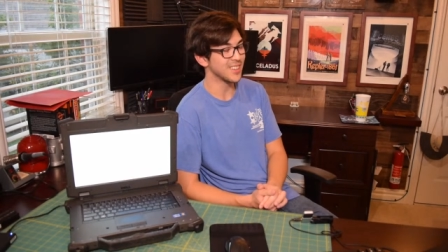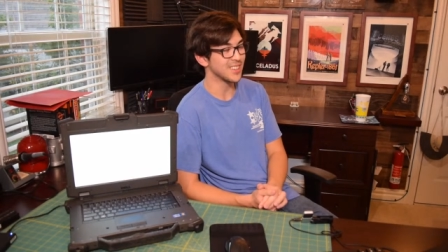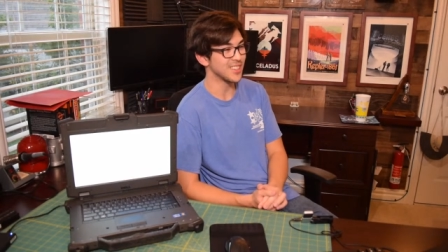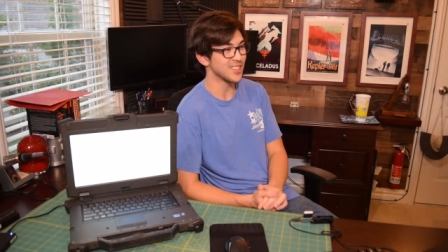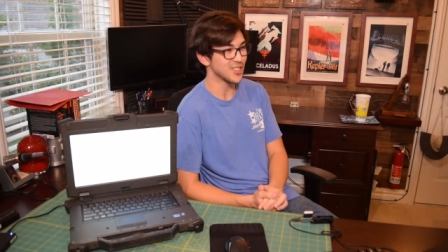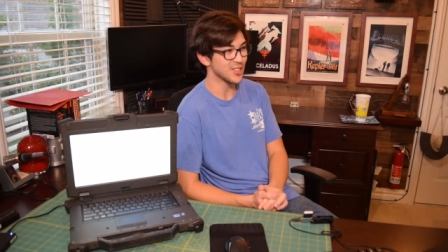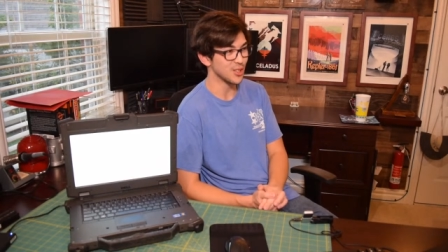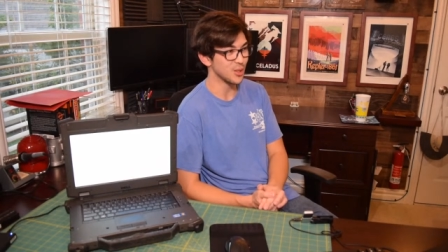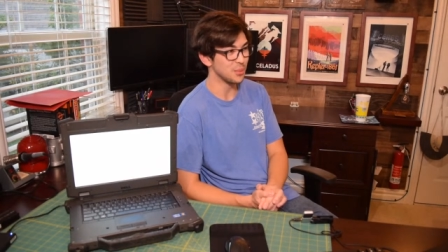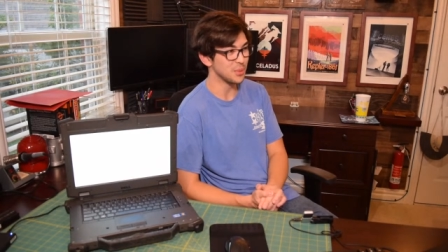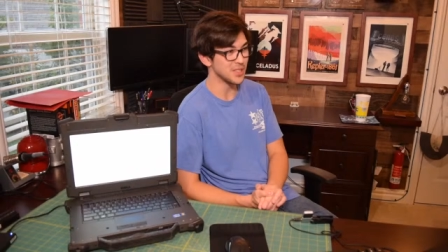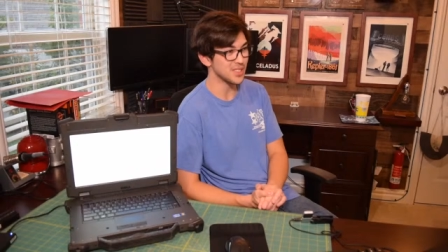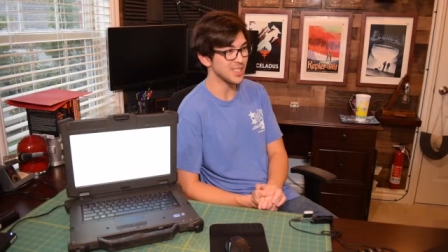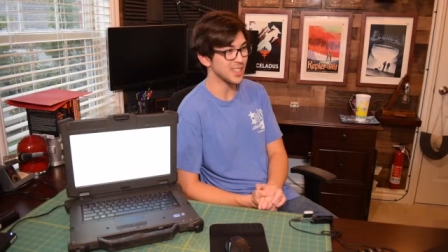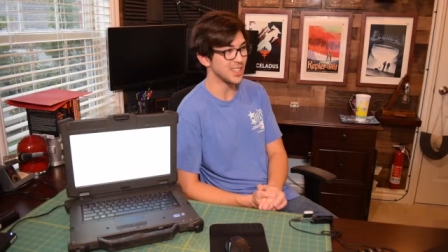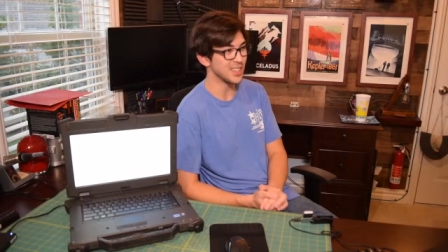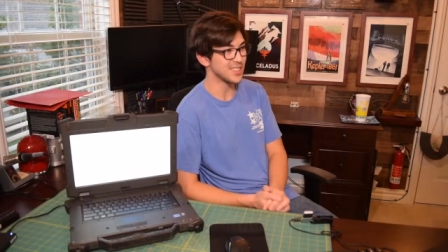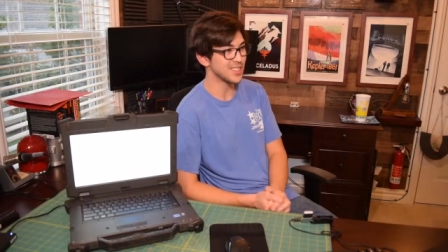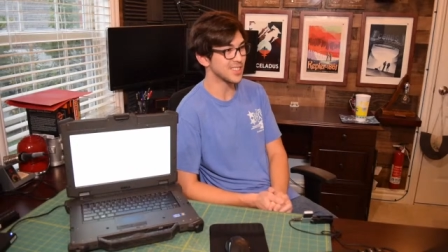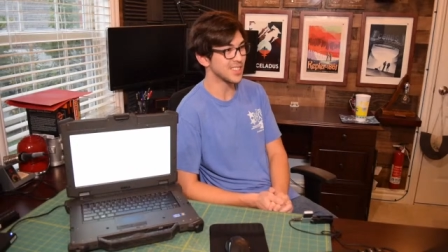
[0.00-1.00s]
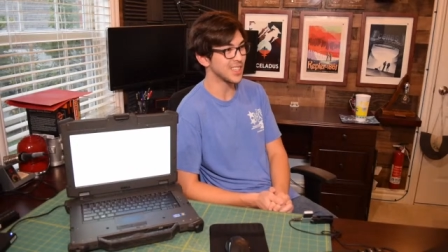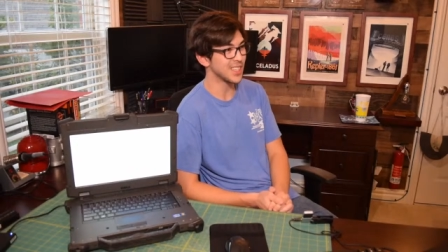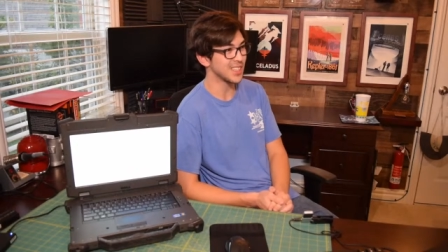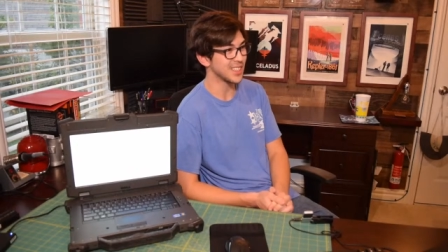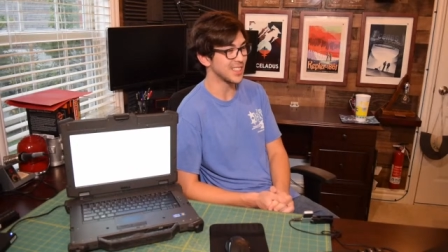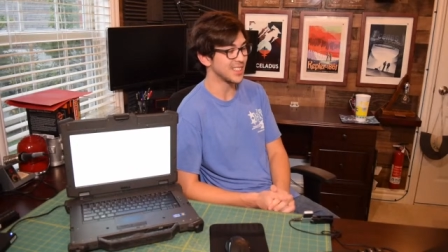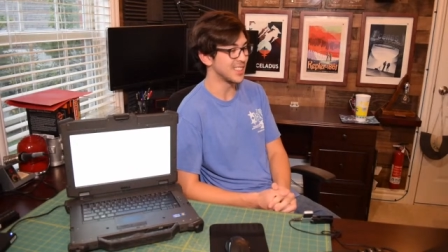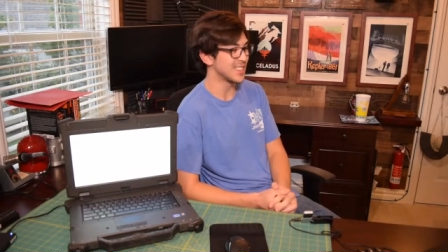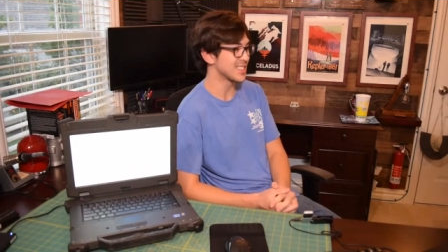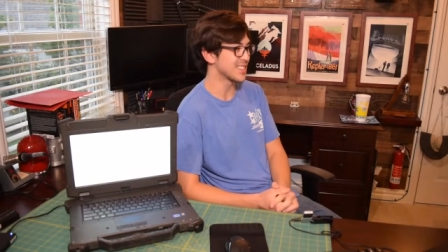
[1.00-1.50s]
additional besides
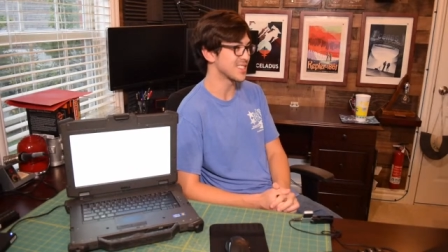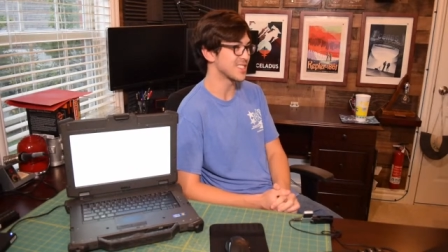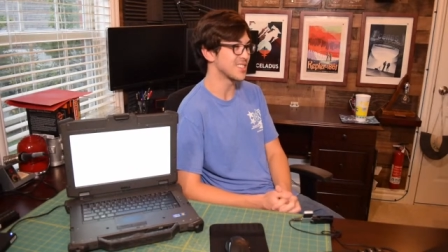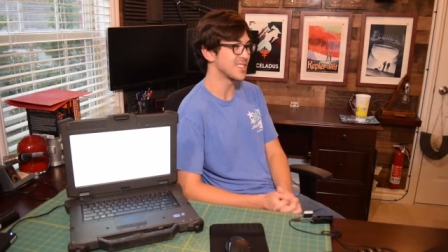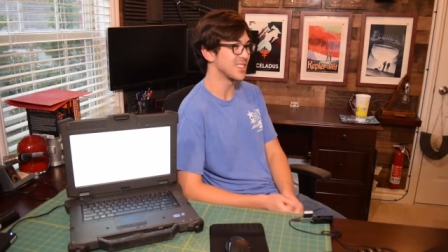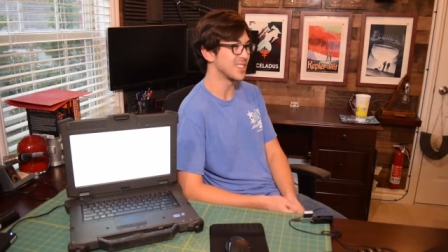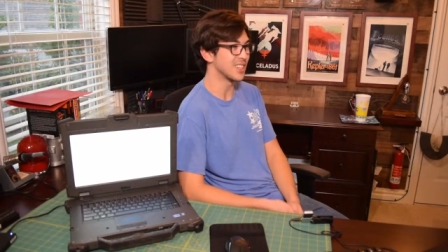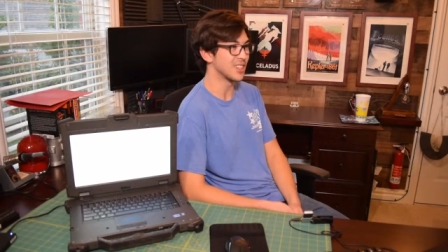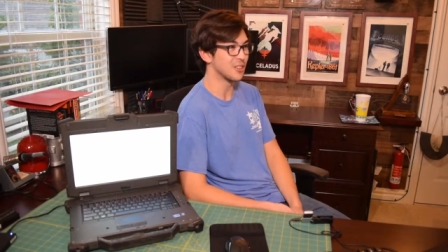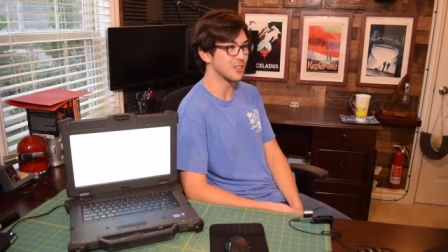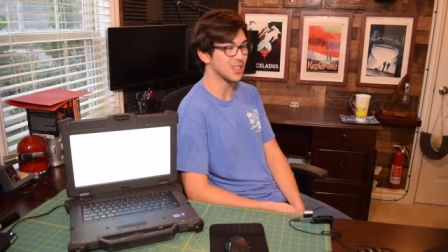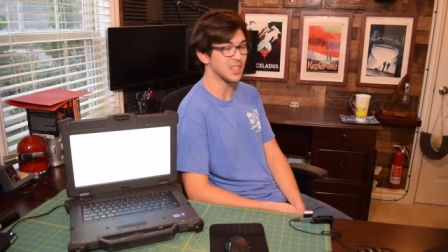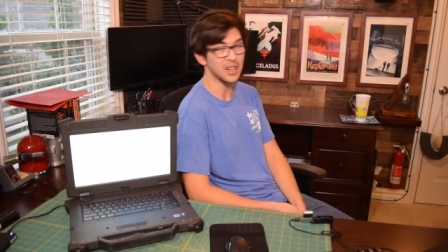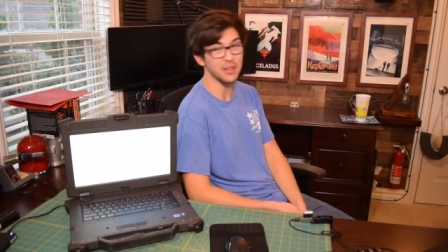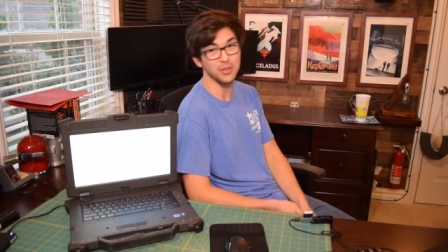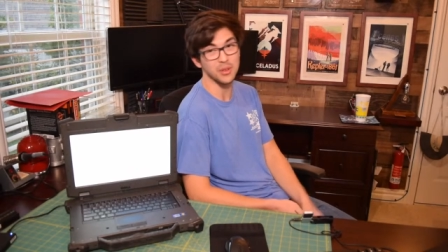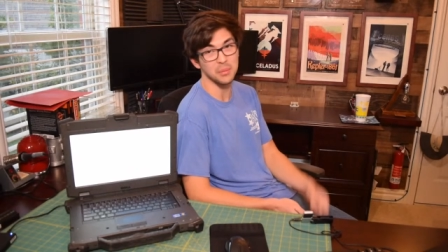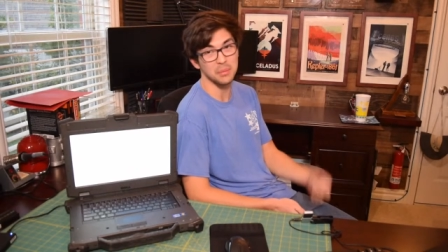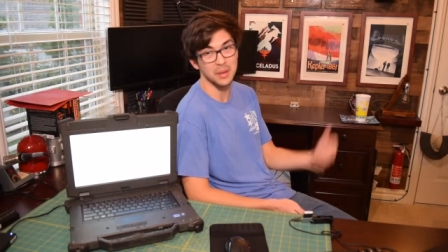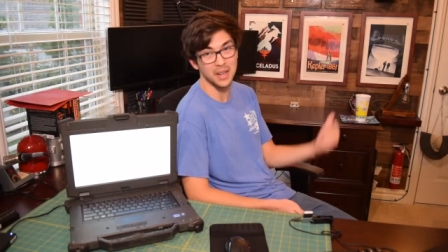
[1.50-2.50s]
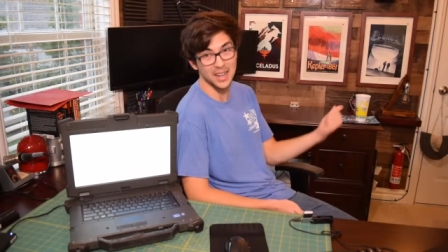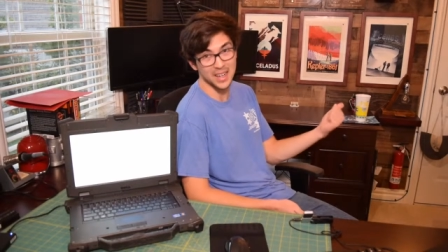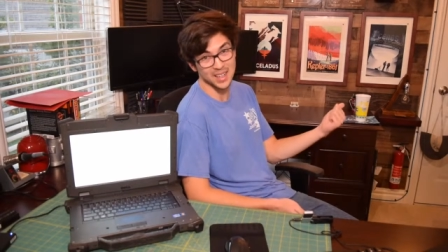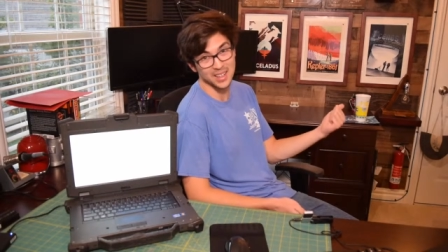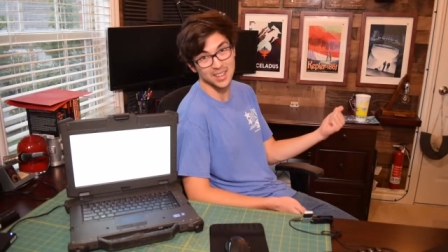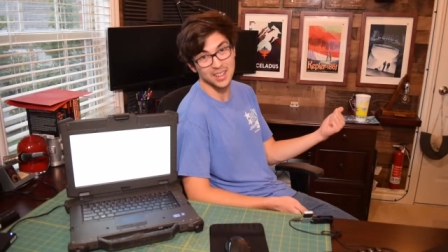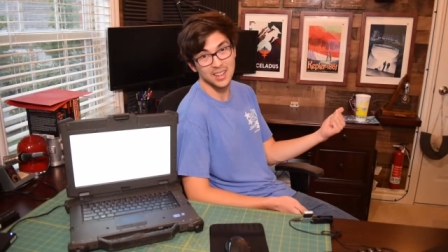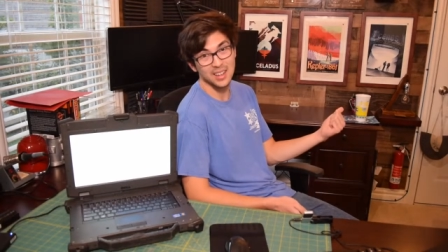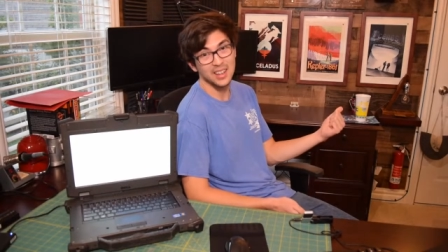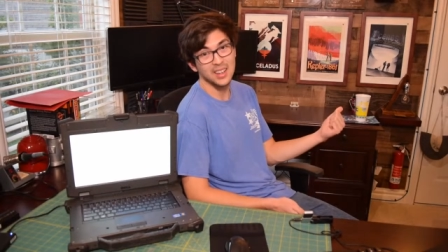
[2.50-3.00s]
taking an SSD that I already have in the
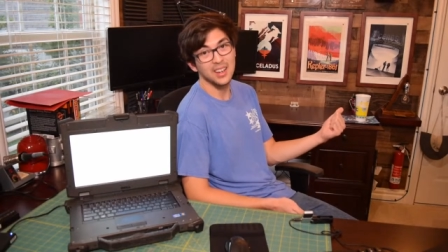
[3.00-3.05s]
back